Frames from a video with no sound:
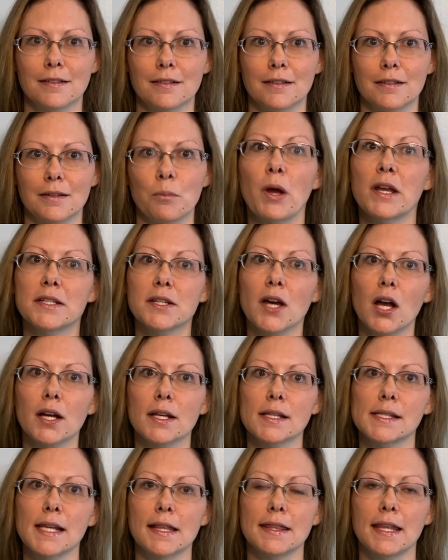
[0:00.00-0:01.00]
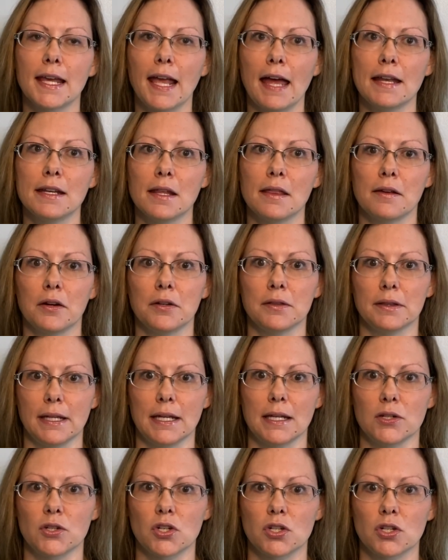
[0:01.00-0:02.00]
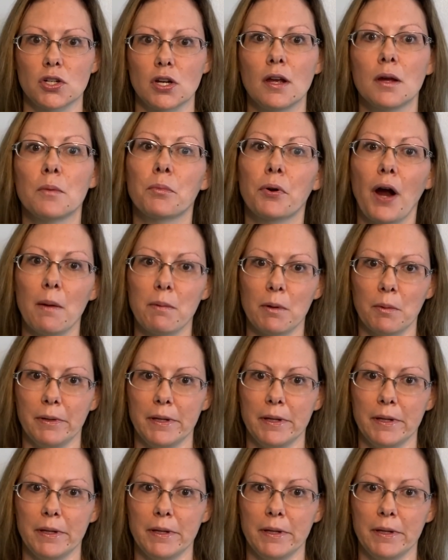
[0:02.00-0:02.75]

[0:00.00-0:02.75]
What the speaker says: My dog is at the end of their leash, probably